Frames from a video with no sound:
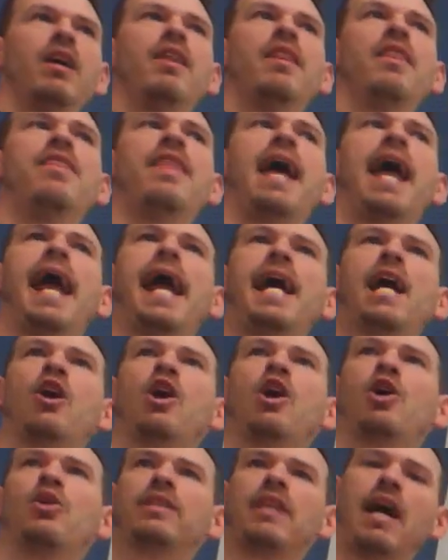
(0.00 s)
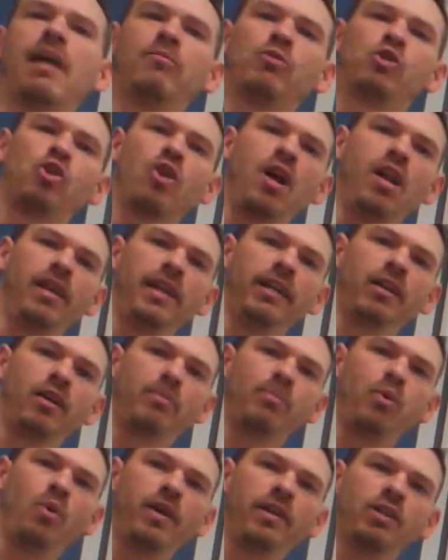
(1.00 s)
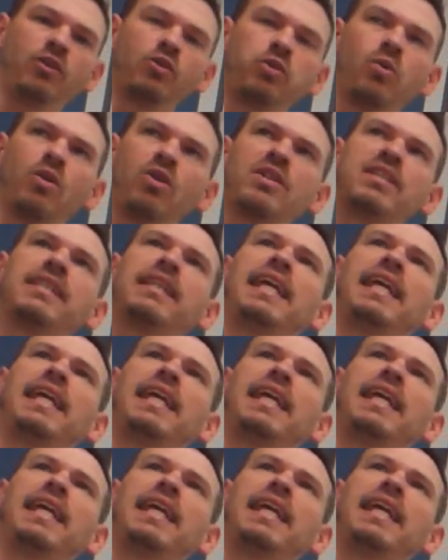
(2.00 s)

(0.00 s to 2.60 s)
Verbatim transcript: The arrows I'm drawing are pointing towards the